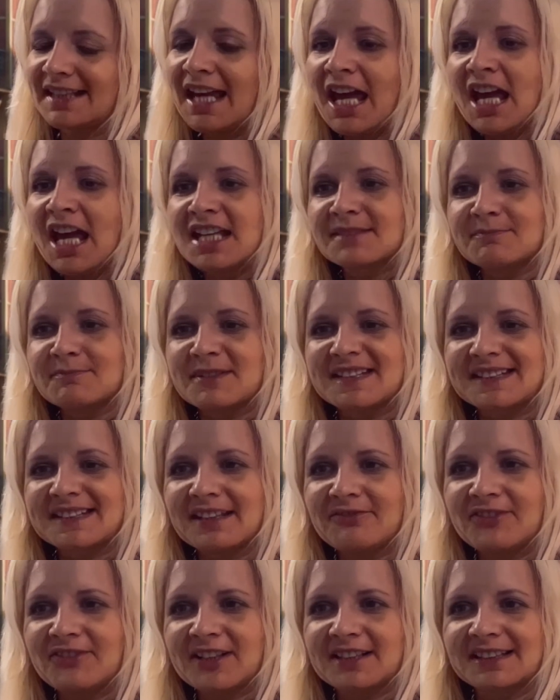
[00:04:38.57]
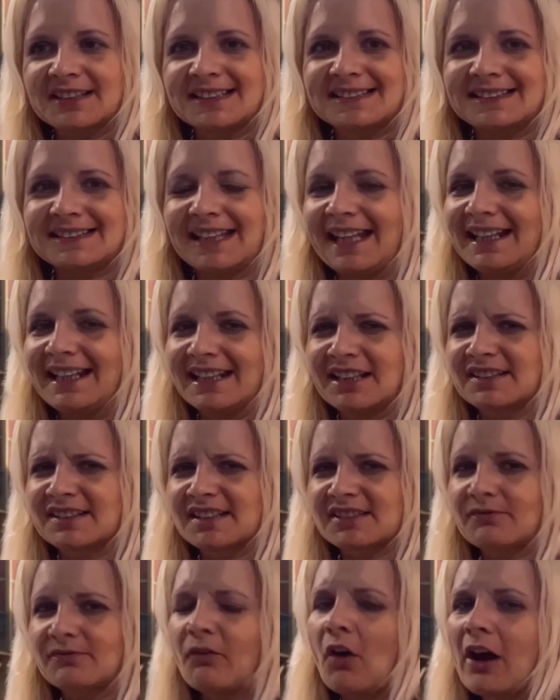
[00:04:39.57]
specifically stating this
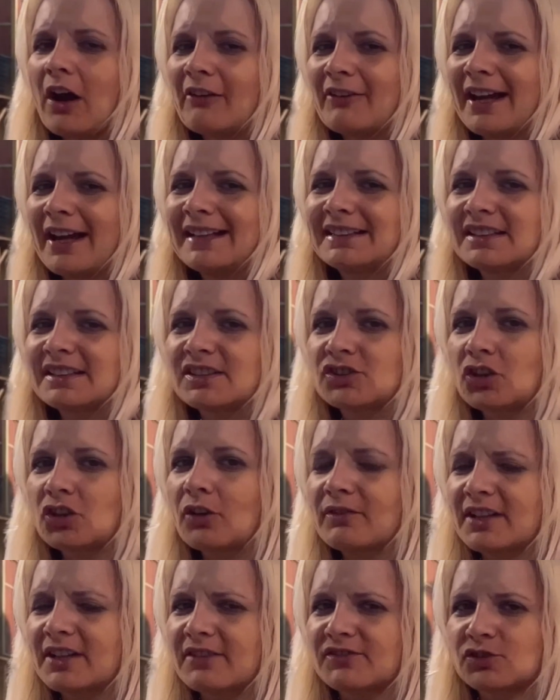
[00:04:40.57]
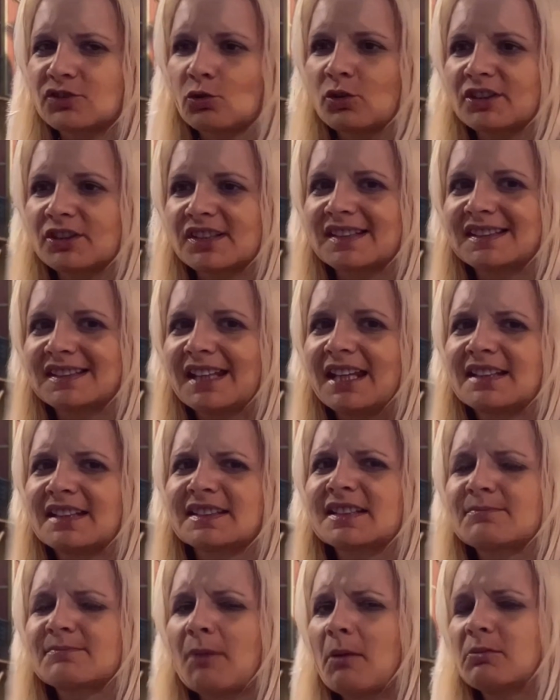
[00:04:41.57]
far-right conservative sources saying this
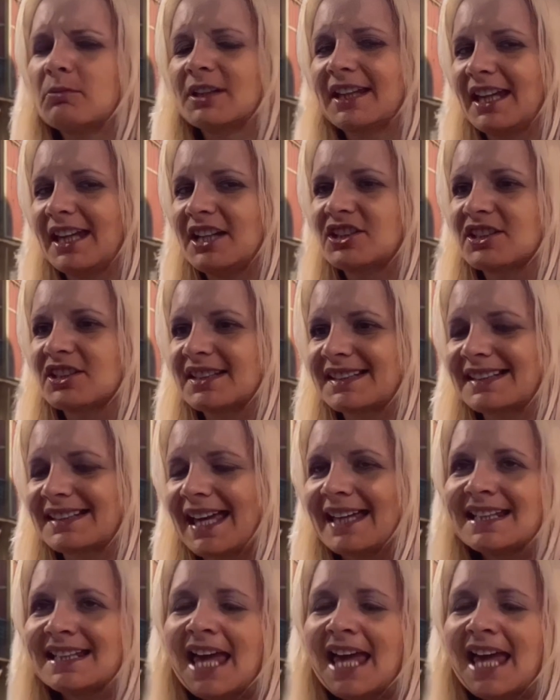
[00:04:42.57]
publication said,